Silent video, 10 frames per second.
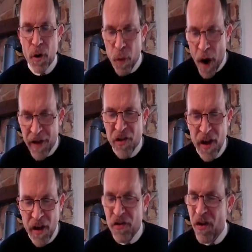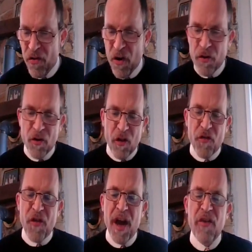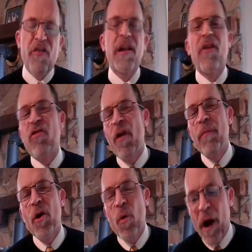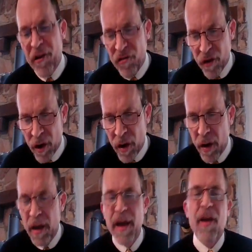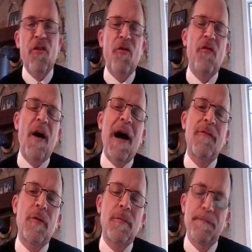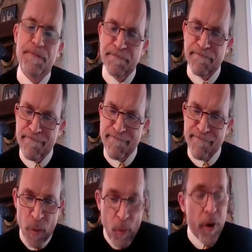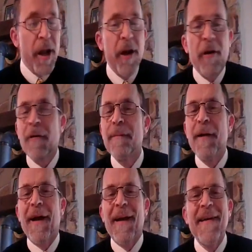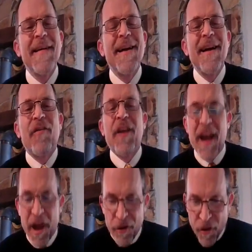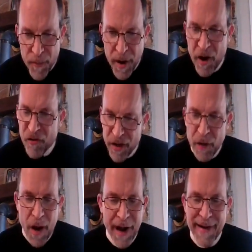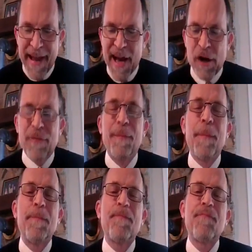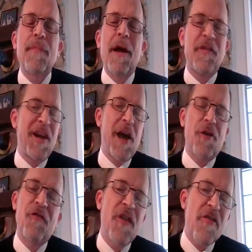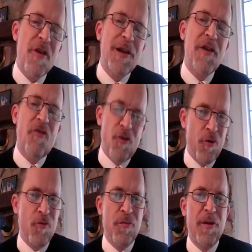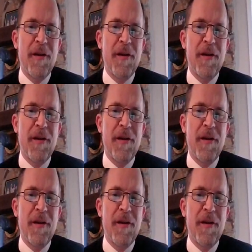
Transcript: crises this church has faced led some to question its survival. But we're here, together spiritually right now and together physically soon.